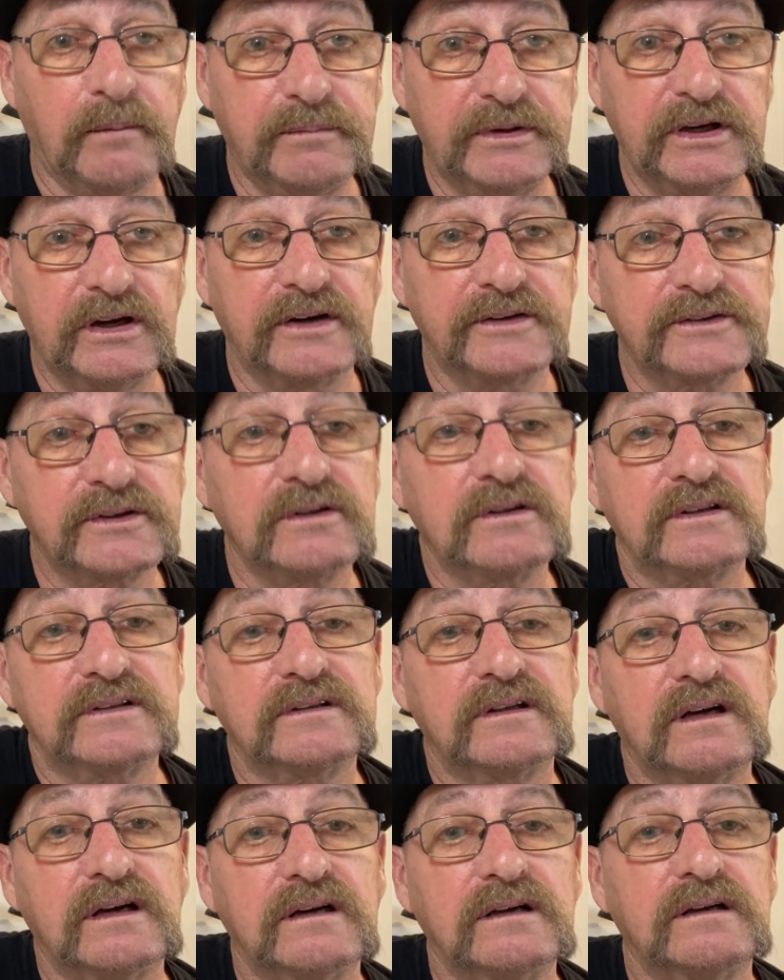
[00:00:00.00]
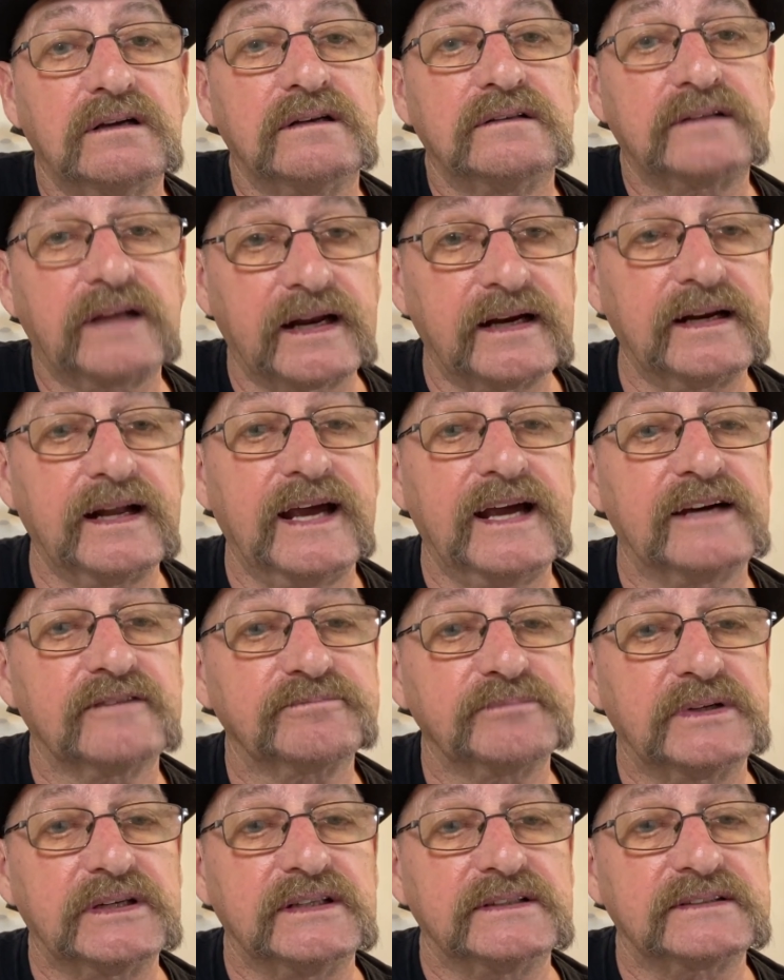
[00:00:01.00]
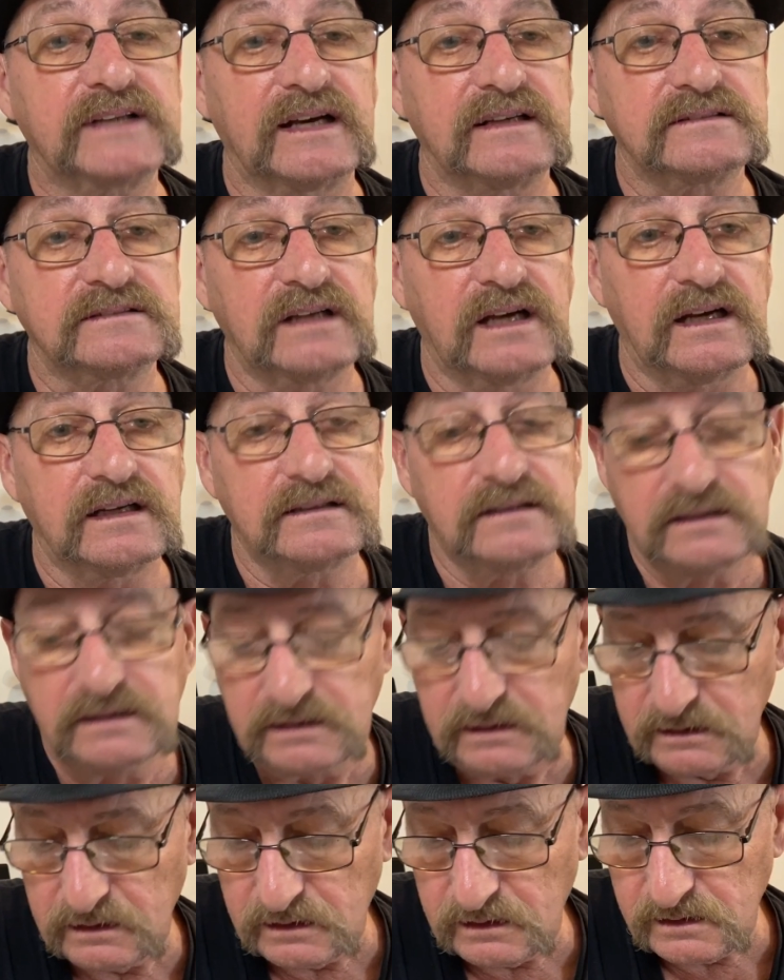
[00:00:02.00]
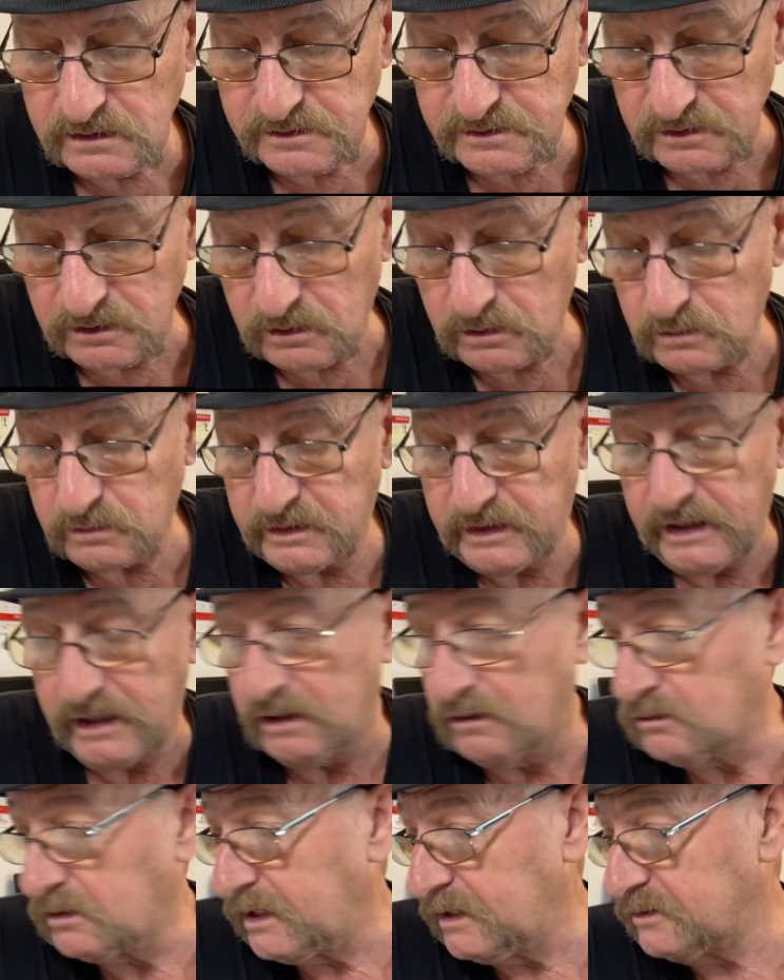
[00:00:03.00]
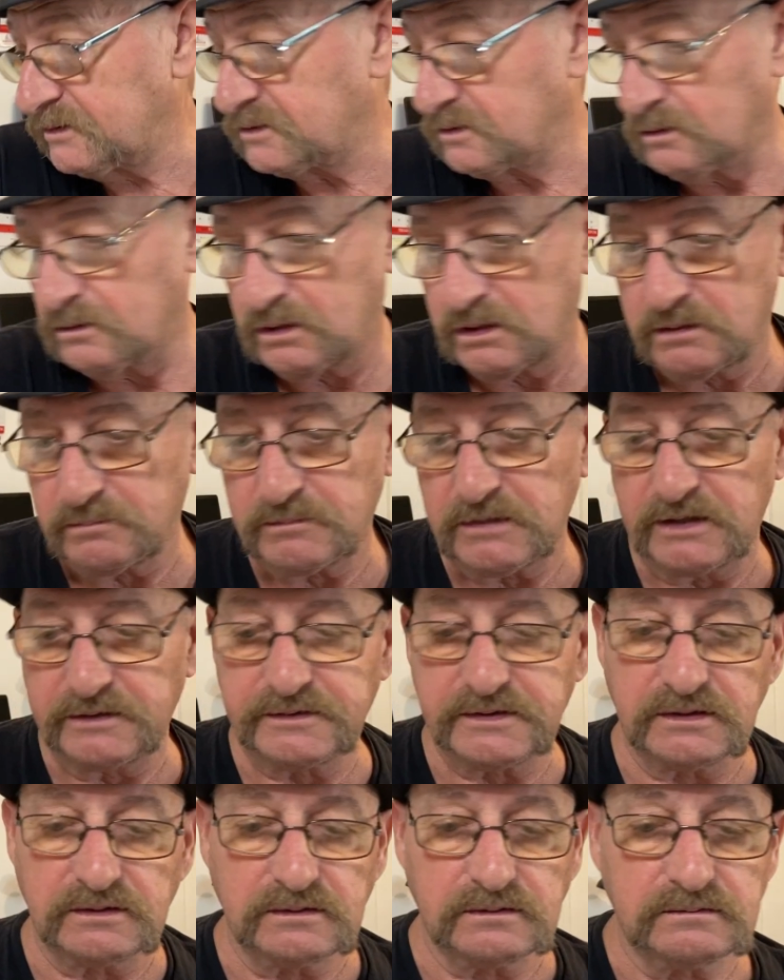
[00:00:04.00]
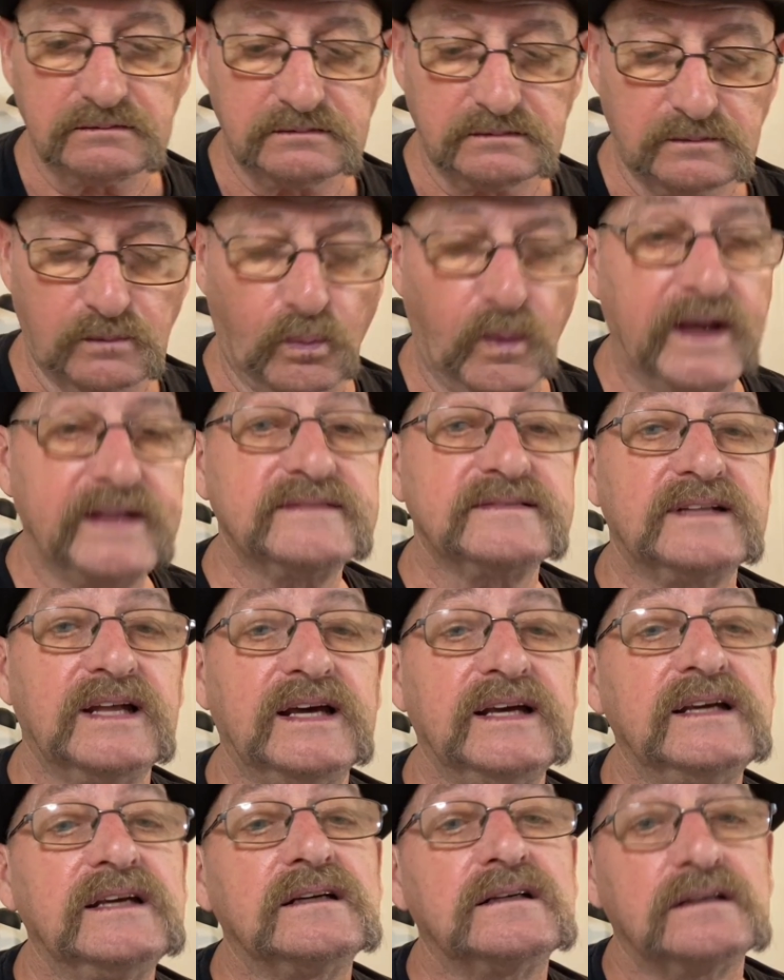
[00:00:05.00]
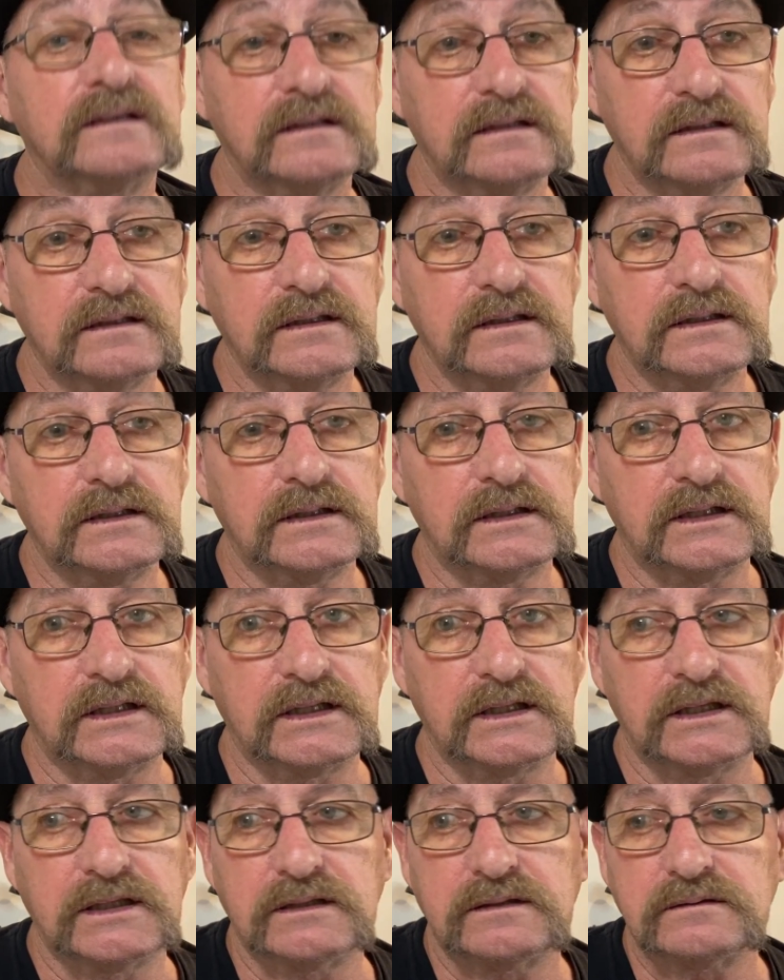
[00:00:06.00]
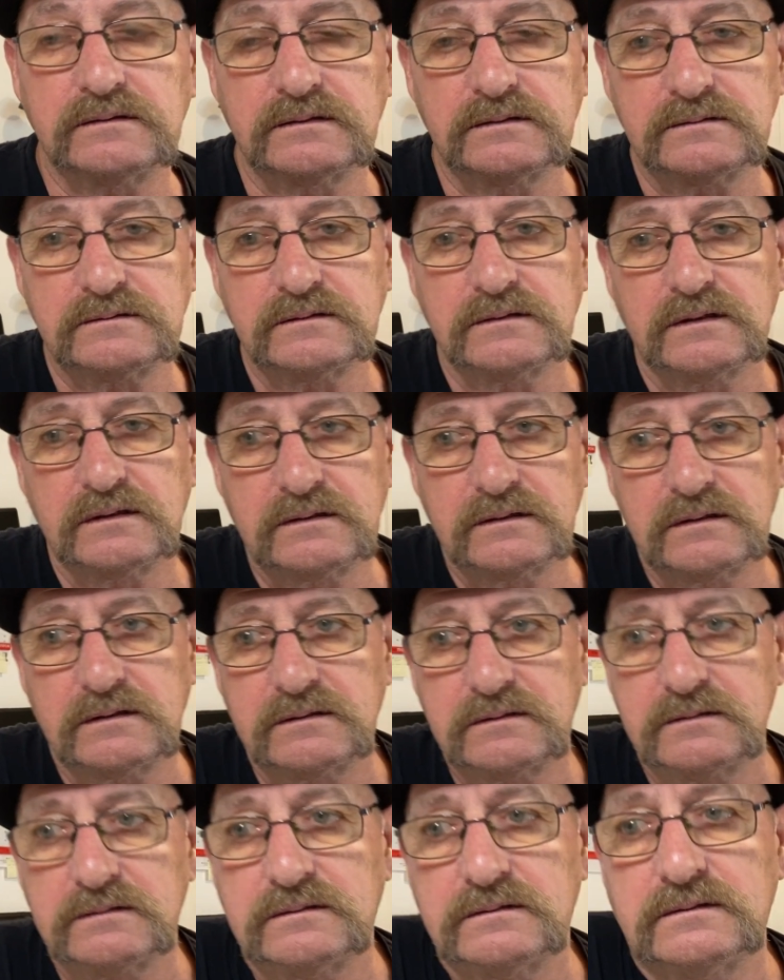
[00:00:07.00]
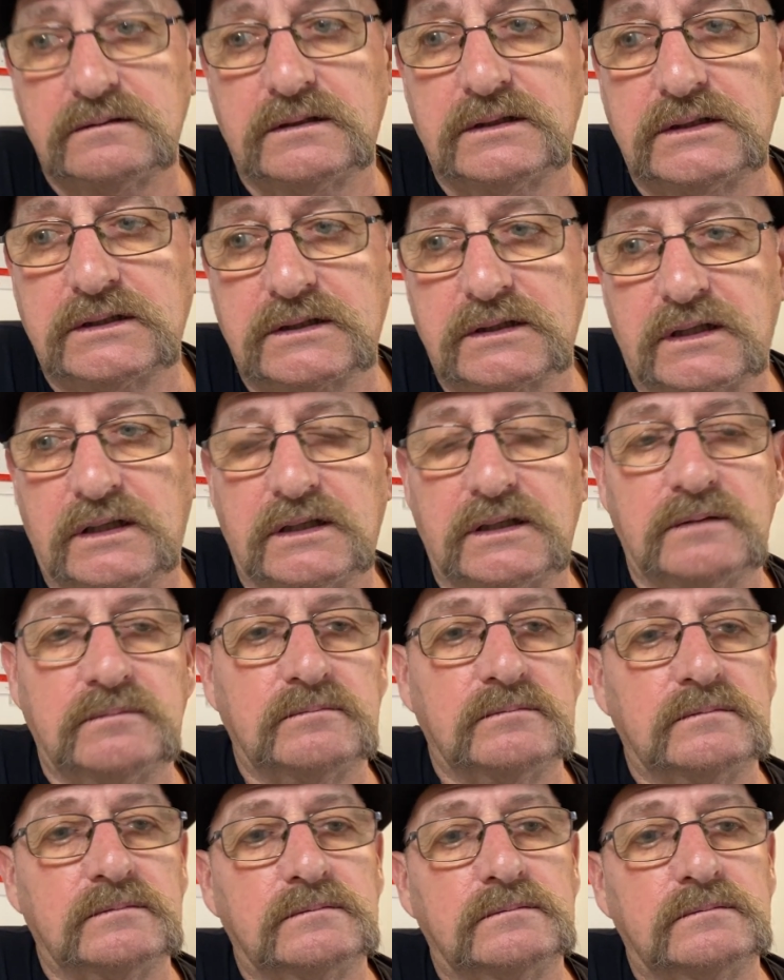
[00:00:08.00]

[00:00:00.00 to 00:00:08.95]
be under 10 and a half minutes. How's that? So yeah, okay. So until Wednesday, uh, um,